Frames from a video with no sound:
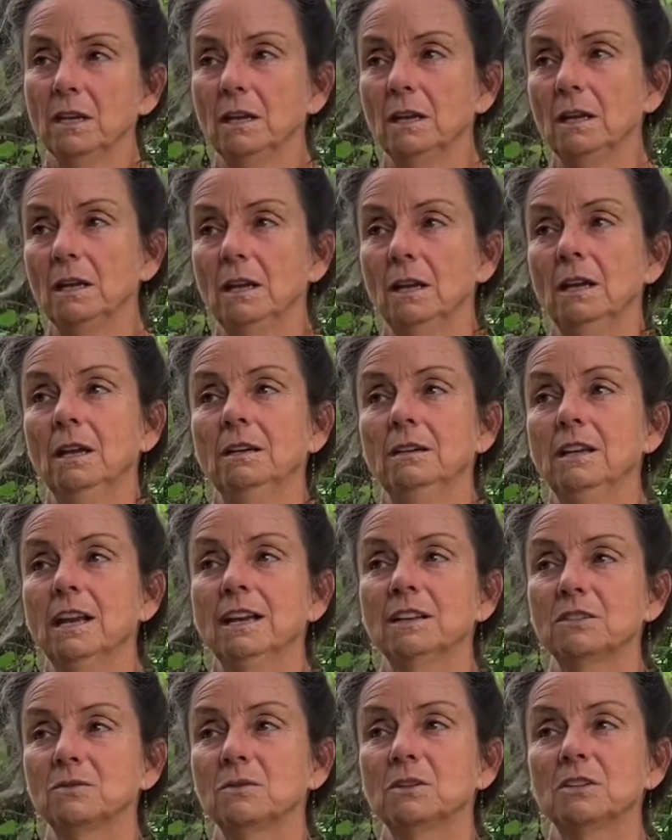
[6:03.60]
in
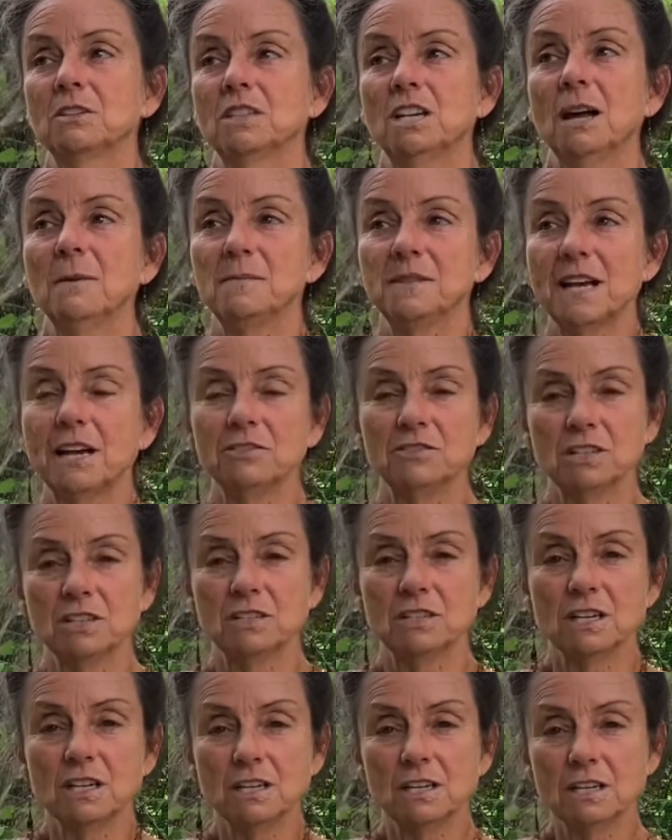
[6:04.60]
dance workshops, I'll
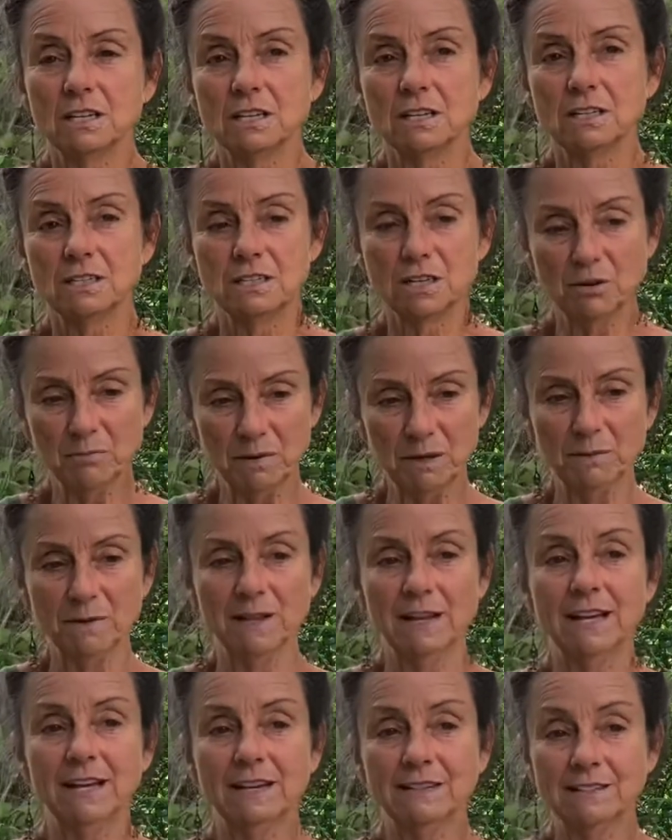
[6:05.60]
just tell people
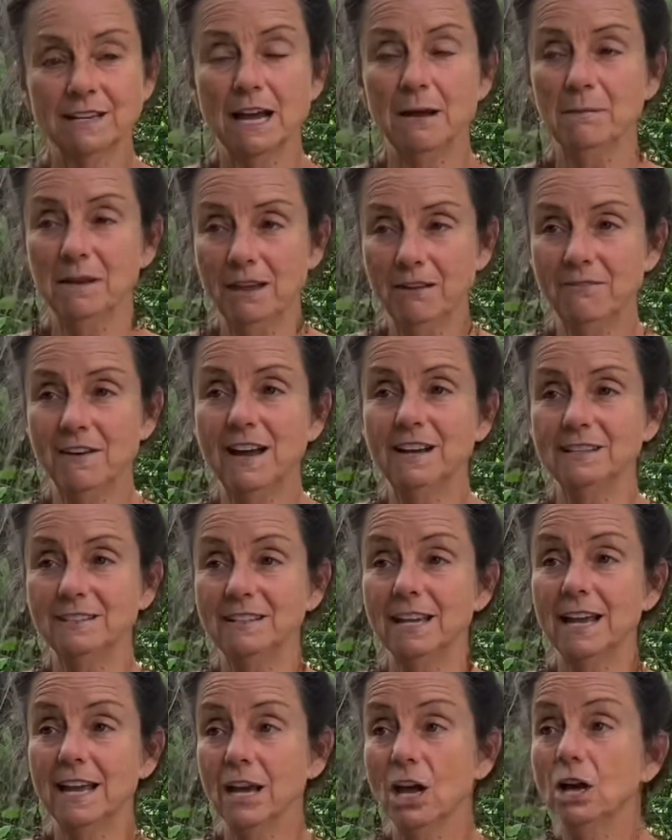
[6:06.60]
ahead of time, if I
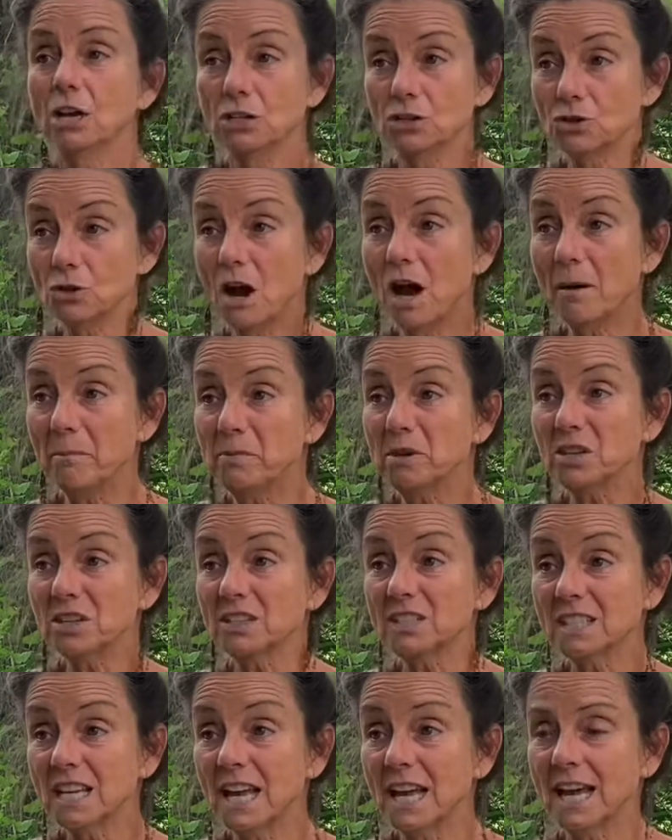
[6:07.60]
say, drop your
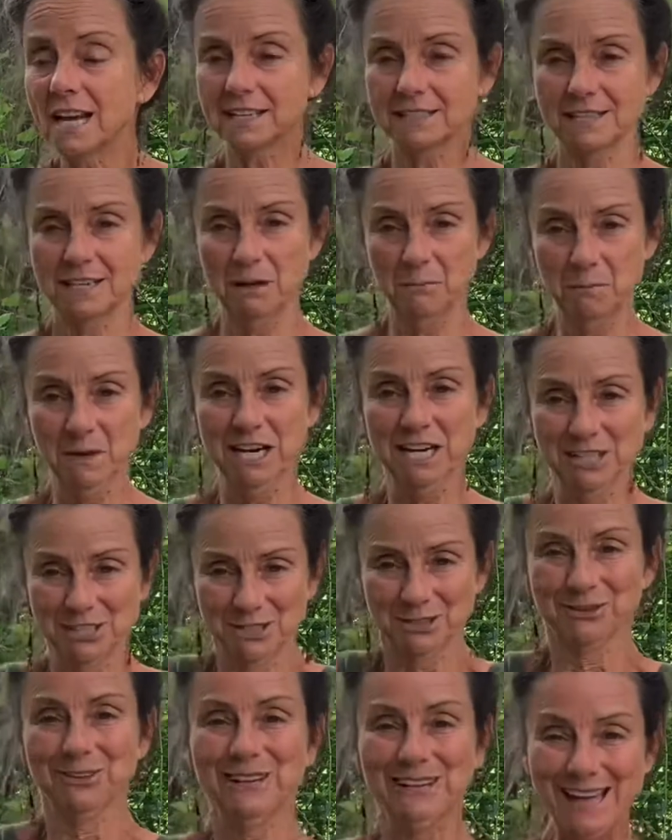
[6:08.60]
sex, it means to
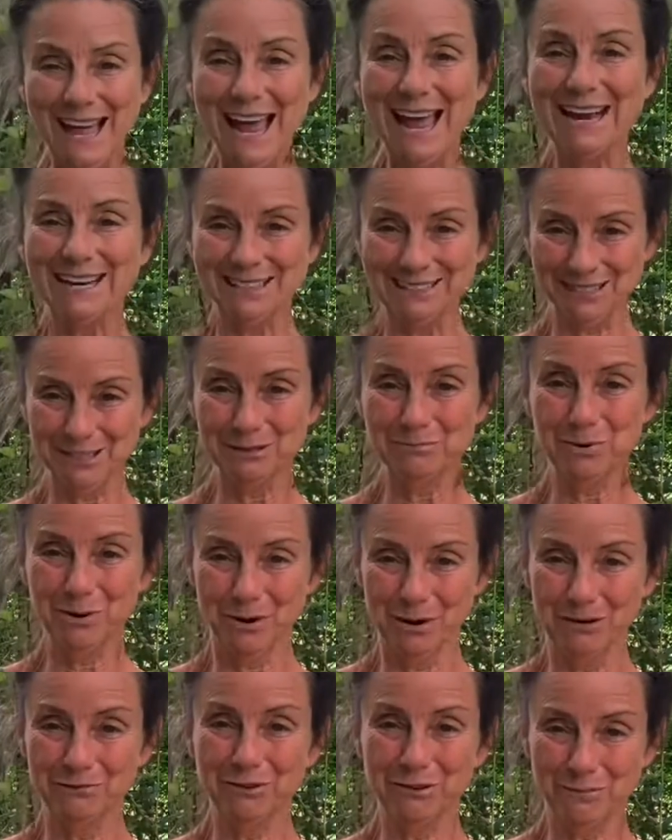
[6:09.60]
relax this
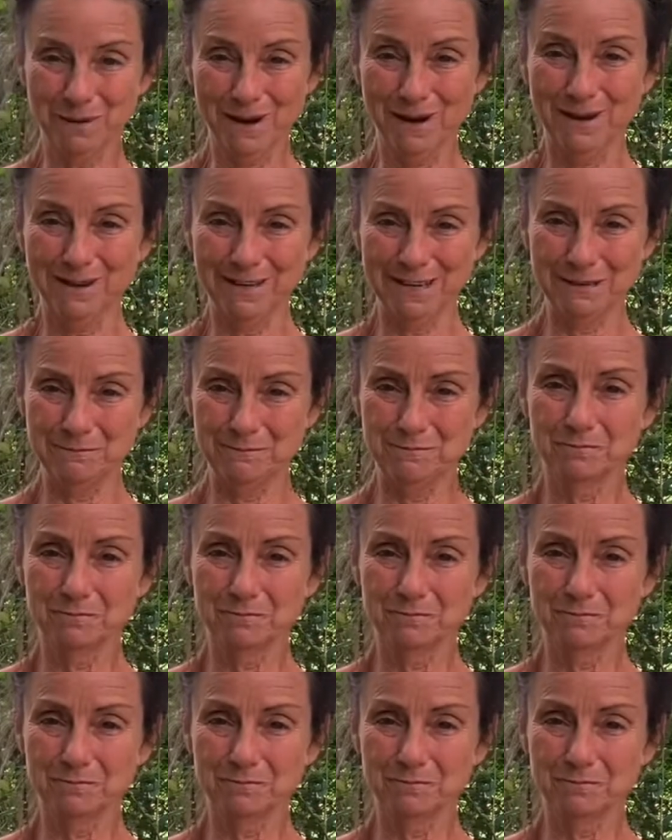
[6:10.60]
part of your body.